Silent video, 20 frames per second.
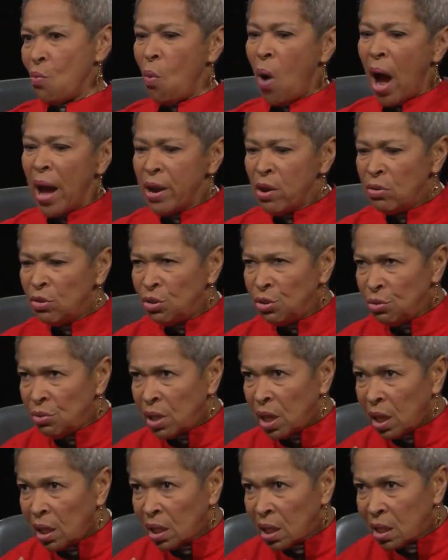Why don't you
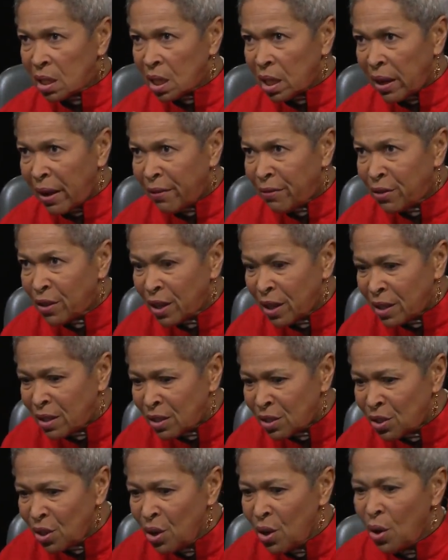tell us that
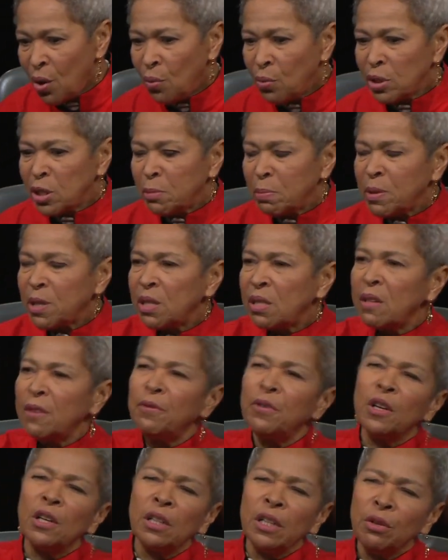Africans were
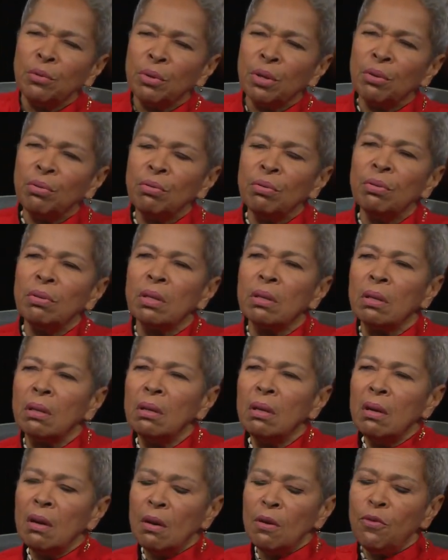specifically recruited
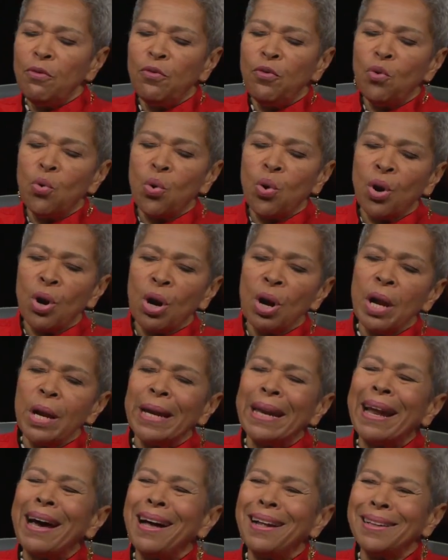for
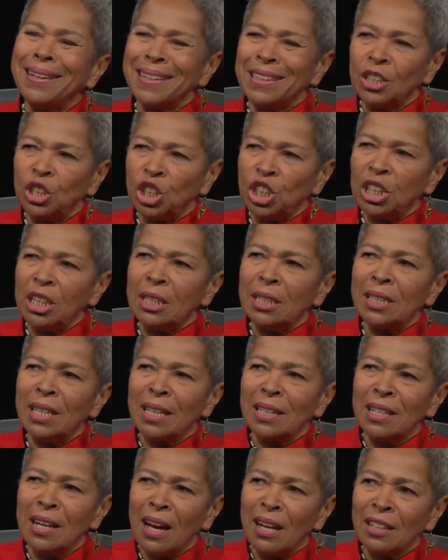knowledge and
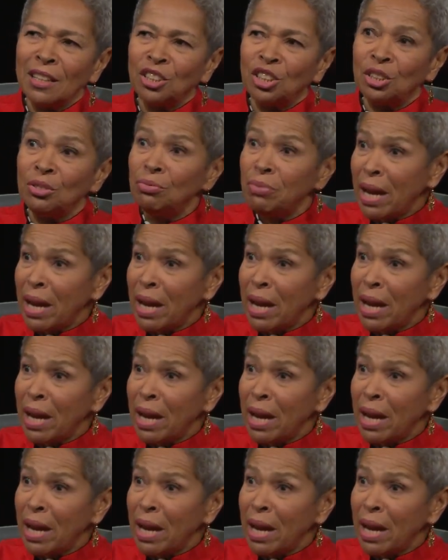technology?